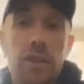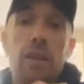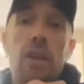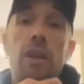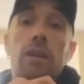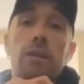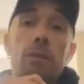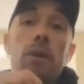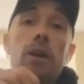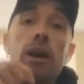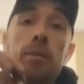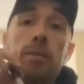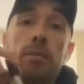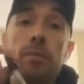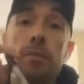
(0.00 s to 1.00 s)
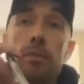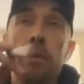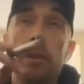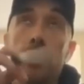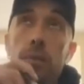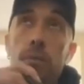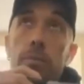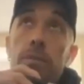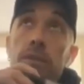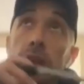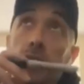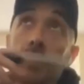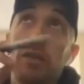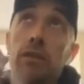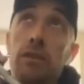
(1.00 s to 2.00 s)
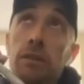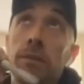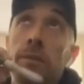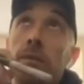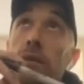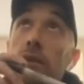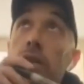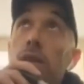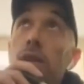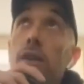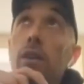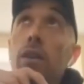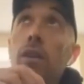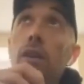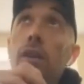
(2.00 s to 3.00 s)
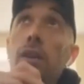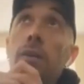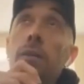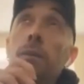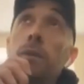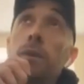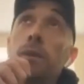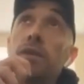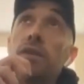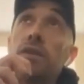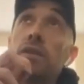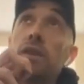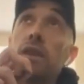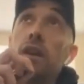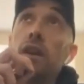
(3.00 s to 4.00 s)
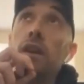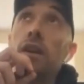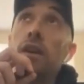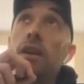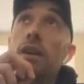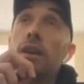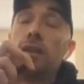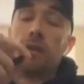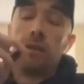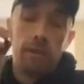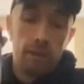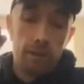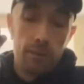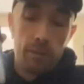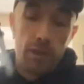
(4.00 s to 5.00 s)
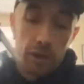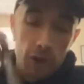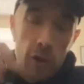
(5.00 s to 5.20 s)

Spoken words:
so kind of what I touched on earlier was that the